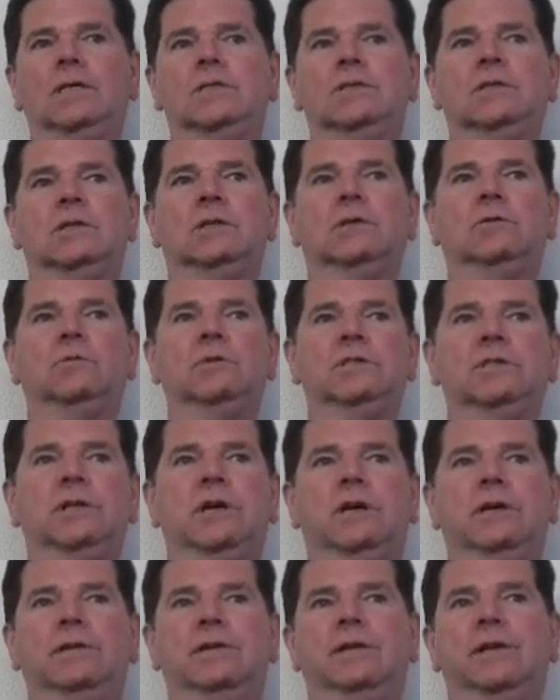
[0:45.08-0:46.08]
I served, we
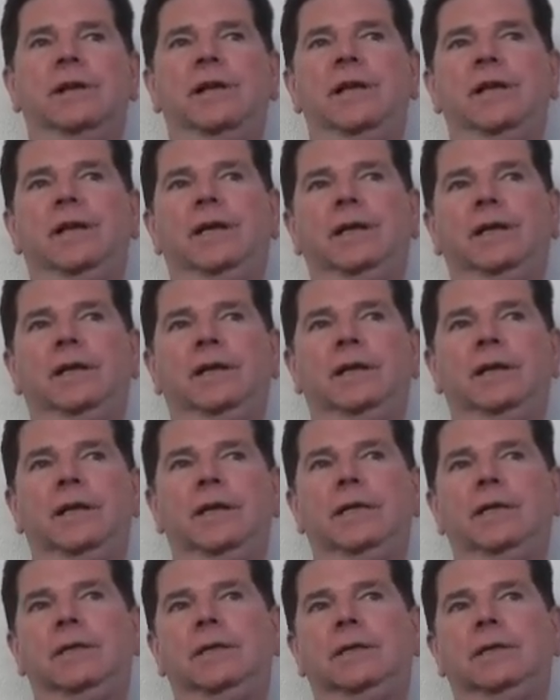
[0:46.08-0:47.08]
started in Da Nang,
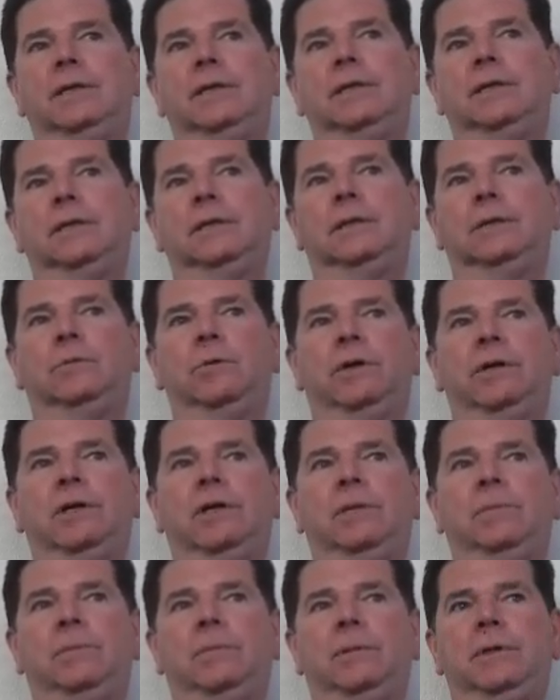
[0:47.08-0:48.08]
and we
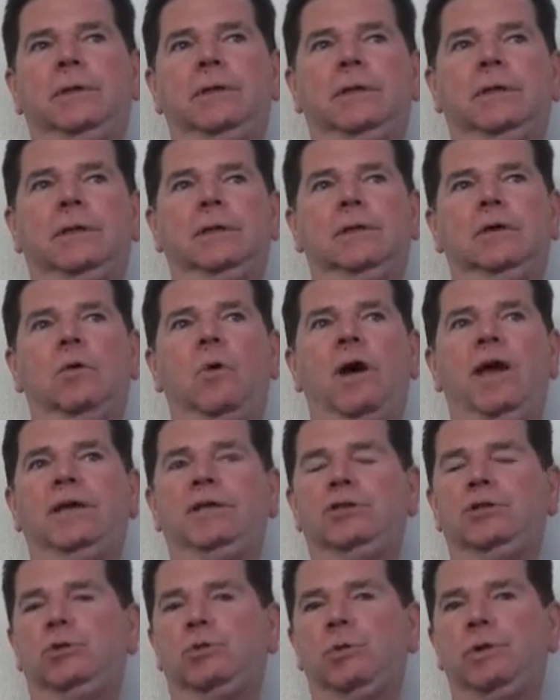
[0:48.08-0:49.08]
ended up in the Quang
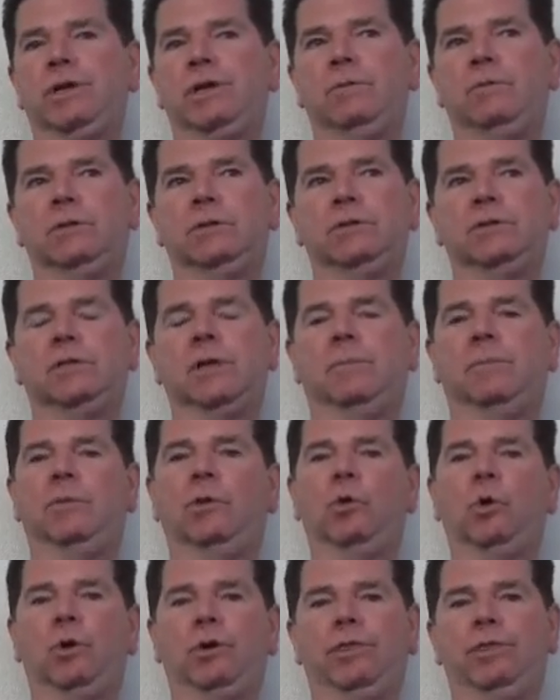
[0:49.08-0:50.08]
Tri, which is up
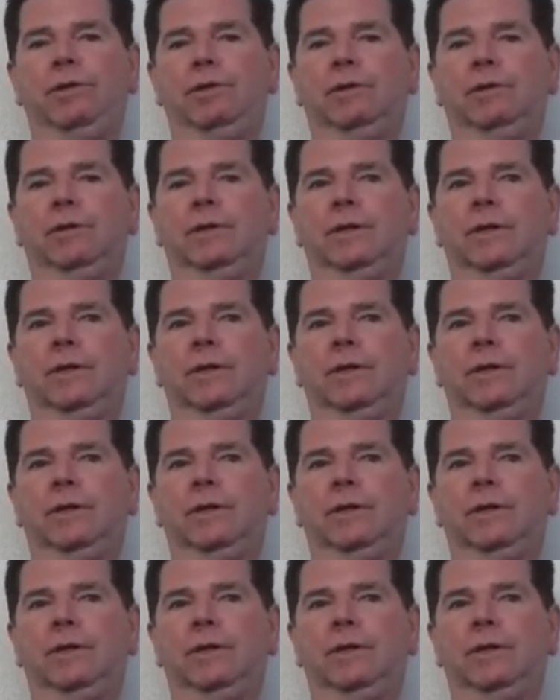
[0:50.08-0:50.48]
north,